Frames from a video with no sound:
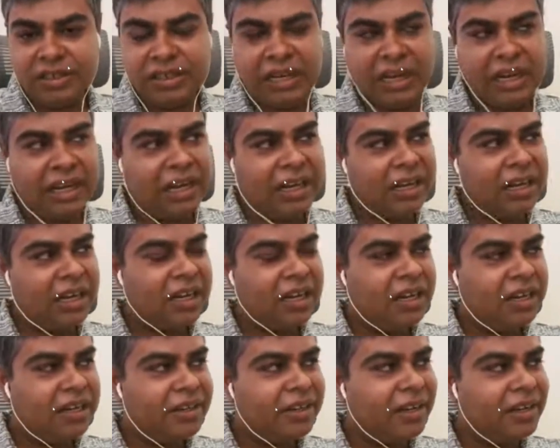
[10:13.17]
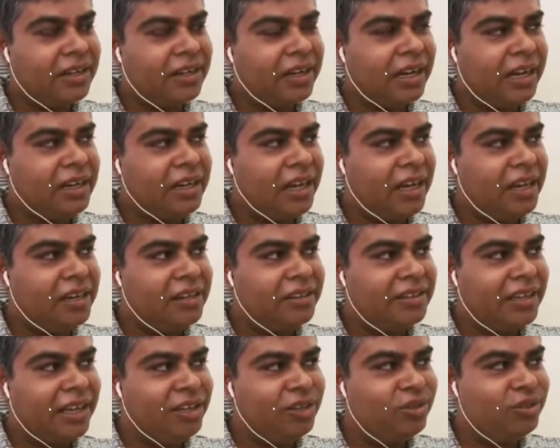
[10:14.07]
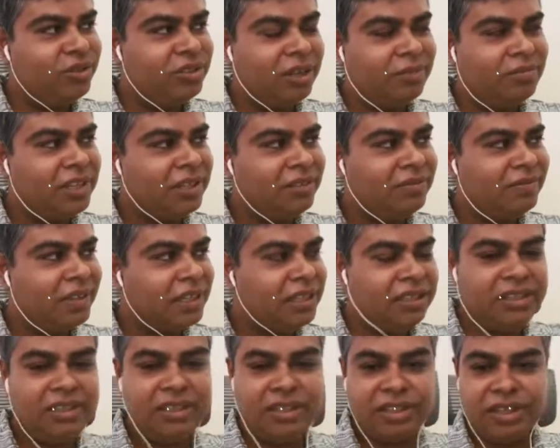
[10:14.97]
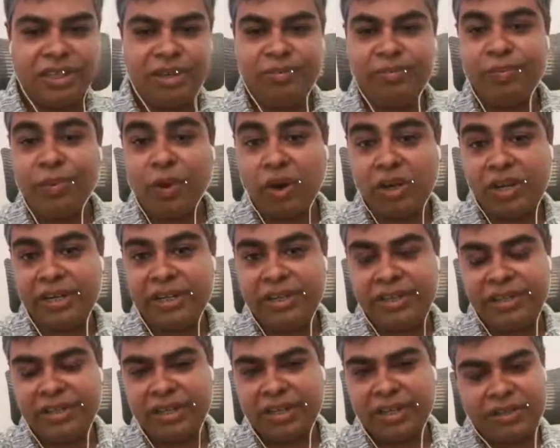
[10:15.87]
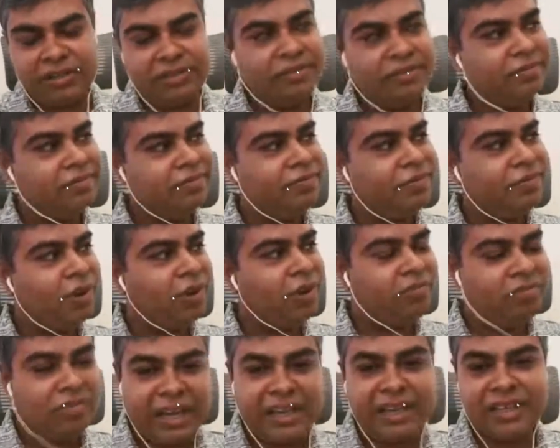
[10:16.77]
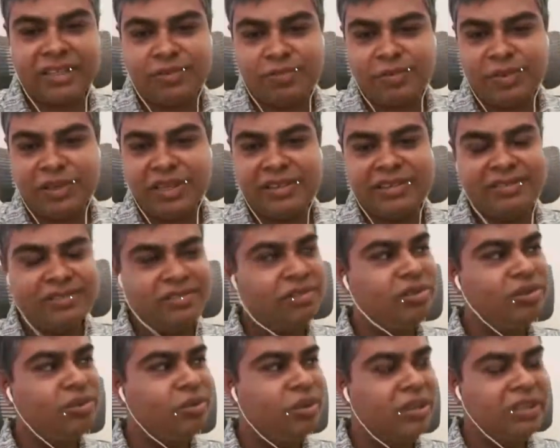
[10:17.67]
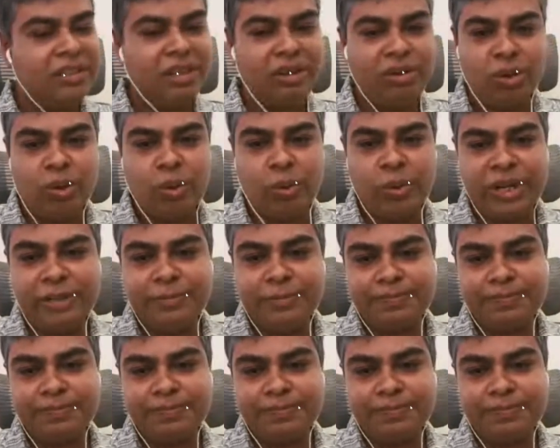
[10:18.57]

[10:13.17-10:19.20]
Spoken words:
Yeah. I'll tell you something very important from my experience. So during the COVID,